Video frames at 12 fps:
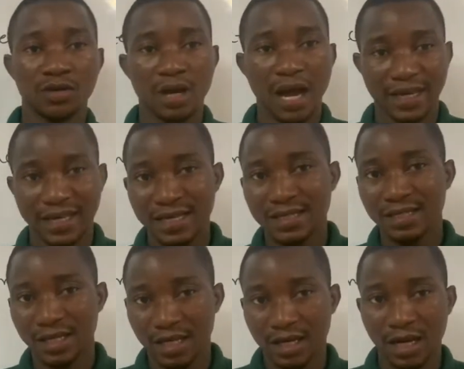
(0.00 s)

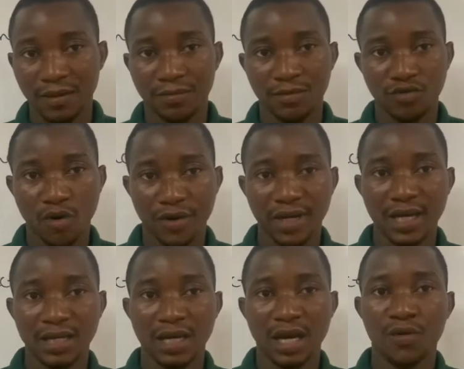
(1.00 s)
against income during the
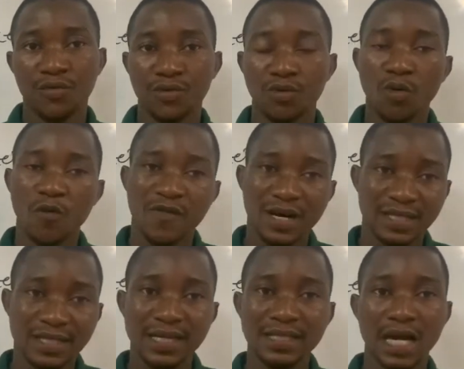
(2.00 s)
year, we will
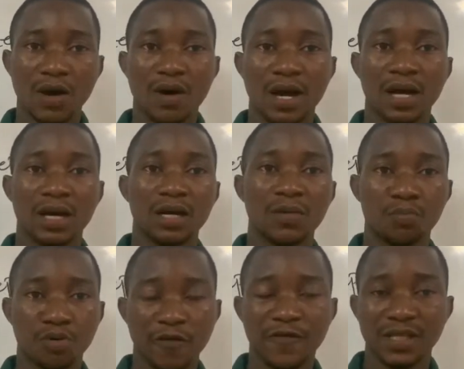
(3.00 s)
overstate our
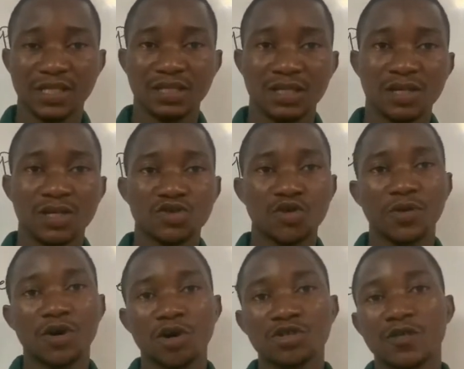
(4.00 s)
profits. So
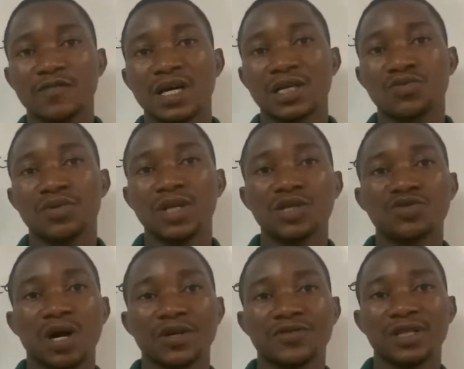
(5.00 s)
because of that, we need to
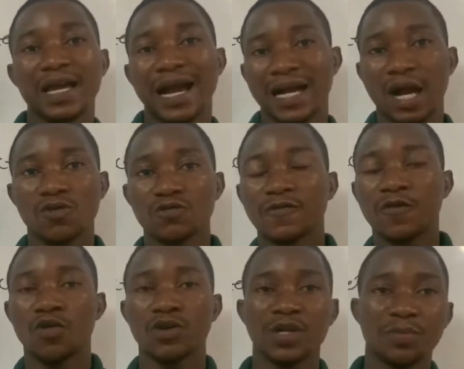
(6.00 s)
actually account
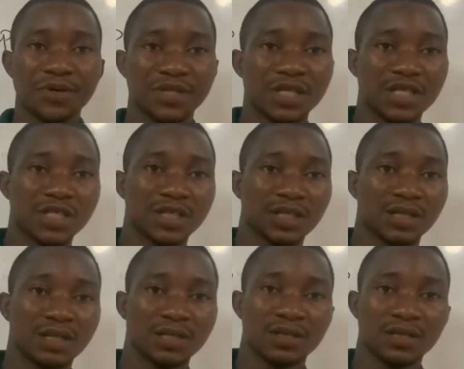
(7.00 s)
for depreciation.
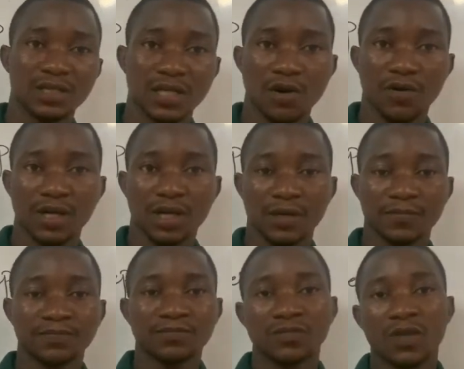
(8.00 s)
Is that okay?
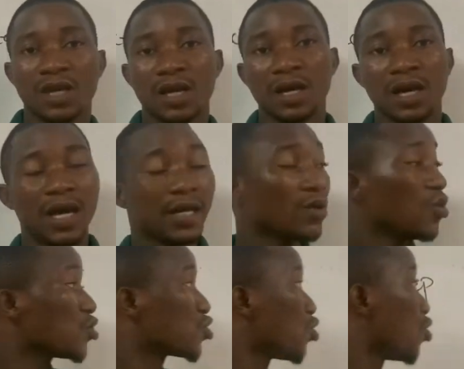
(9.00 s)
And
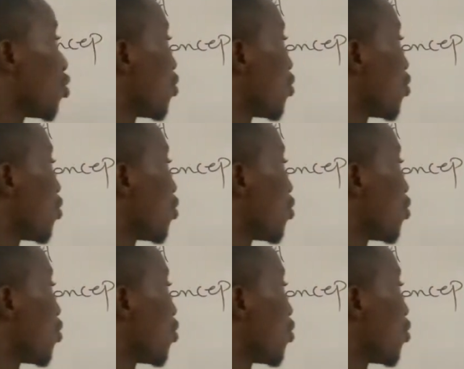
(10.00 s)
also,